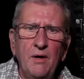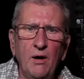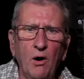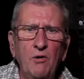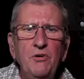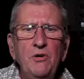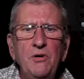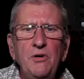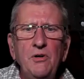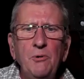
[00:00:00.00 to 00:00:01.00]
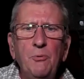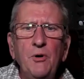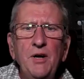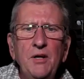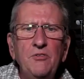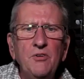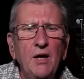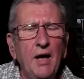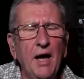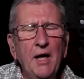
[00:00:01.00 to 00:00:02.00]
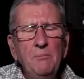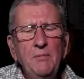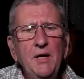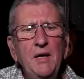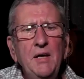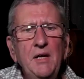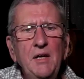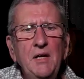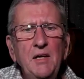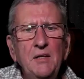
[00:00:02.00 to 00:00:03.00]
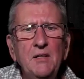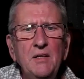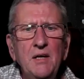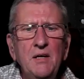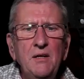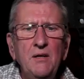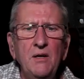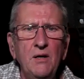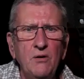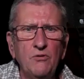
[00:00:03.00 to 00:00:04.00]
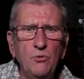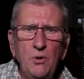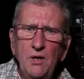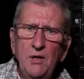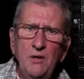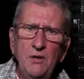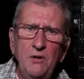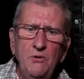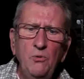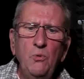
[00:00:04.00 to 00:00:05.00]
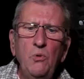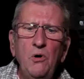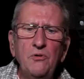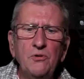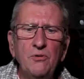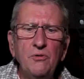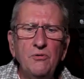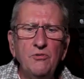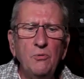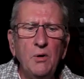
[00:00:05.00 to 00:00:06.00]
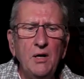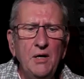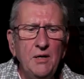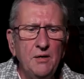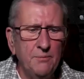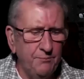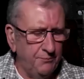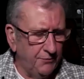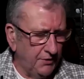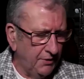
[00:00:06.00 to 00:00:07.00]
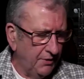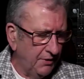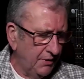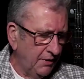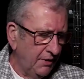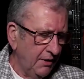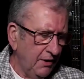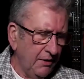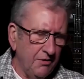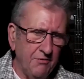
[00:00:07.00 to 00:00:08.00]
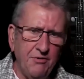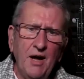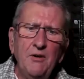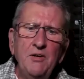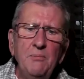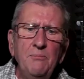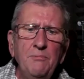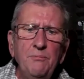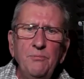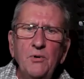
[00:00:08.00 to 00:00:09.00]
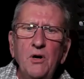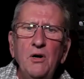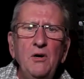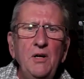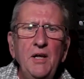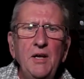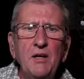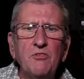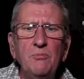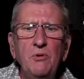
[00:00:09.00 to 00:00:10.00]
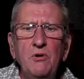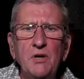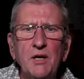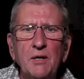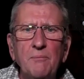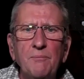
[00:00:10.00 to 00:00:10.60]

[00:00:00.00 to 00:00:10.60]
over the bridge at midnight to where the water's wide. They found him early next morning